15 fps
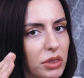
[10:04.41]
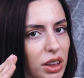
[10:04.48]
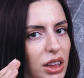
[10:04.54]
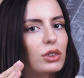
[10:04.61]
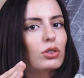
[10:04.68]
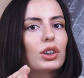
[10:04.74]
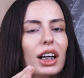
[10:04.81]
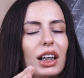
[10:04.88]

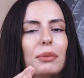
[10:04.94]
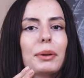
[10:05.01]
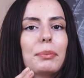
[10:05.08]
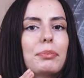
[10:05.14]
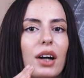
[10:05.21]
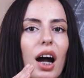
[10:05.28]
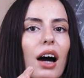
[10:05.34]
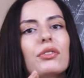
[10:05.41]
you're going to be
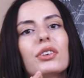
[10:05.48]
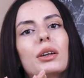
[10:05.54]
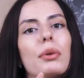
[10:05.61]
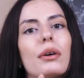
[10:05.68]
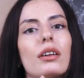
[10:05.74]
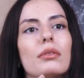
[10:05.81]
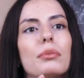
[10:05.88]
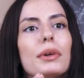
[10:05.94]

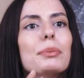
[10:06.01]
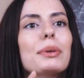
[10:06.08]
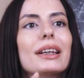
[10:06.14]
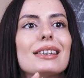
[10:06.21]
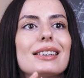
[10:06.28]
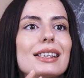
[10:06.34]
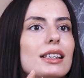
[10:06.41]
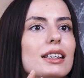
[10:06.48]
profitable maybe
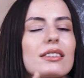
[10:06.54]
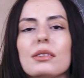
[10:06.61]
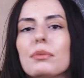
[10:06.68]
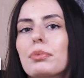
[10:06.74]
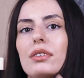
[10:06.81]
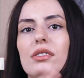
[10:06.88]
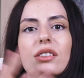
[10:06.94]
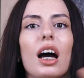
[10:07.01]
in
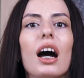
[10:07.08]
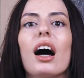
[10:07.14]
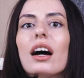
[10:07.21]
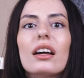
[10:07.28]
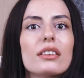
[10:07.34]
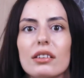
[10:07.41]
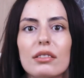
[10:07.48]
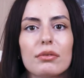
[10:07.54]

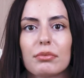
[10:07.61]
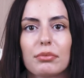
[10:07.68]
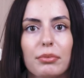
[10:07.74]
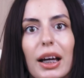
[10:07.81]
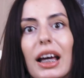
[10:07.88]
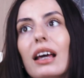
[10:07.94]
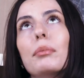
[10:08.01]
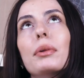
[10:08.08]
60%,
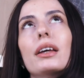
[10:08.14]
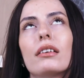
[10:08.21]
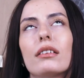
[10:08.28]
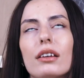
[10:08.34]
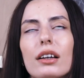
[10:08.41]
maybe